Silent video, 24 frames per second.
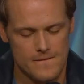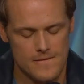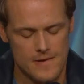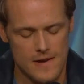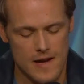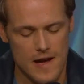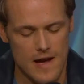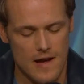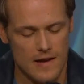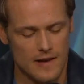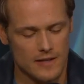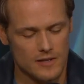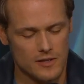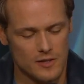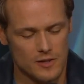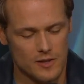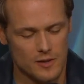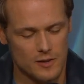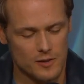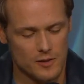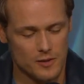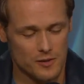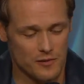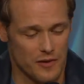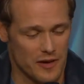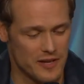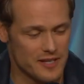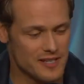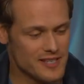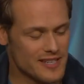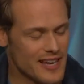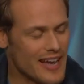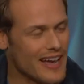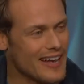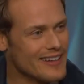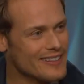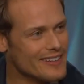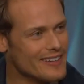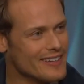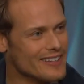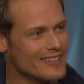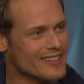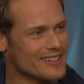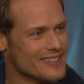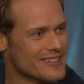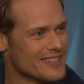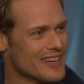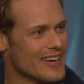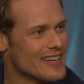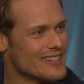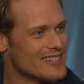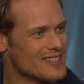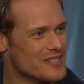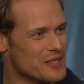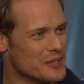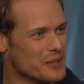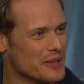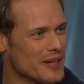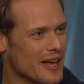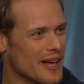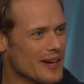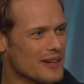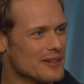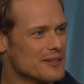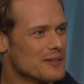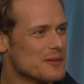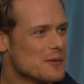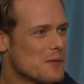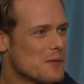yeah, it's it's very sad that he doesn't get to do that.